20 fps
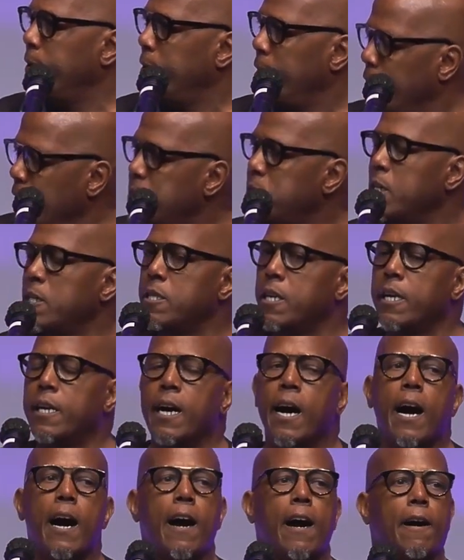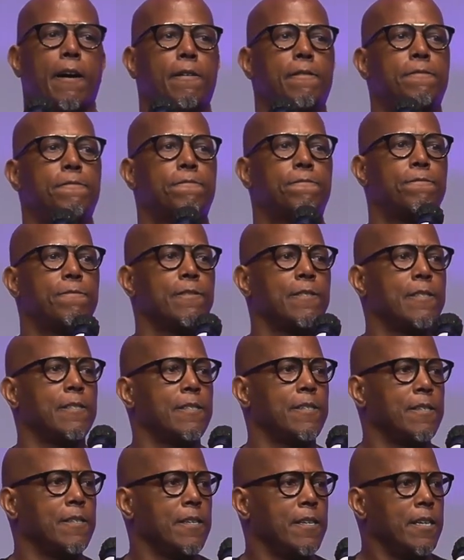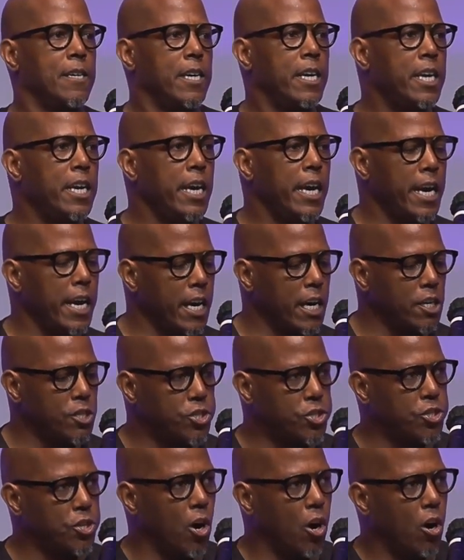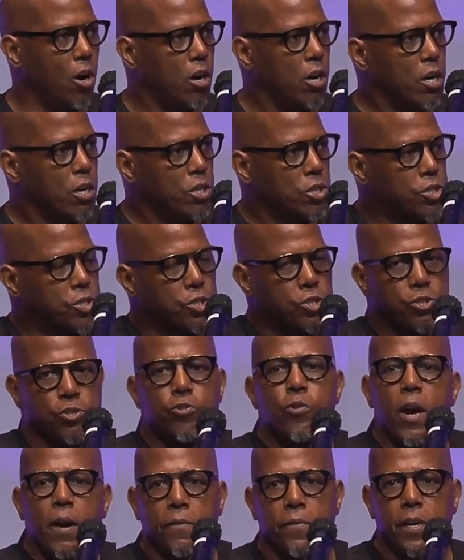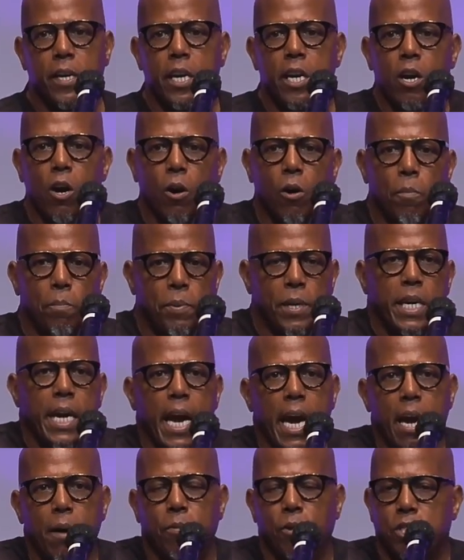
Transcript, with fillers: He said that God, He is your strength. He'll be able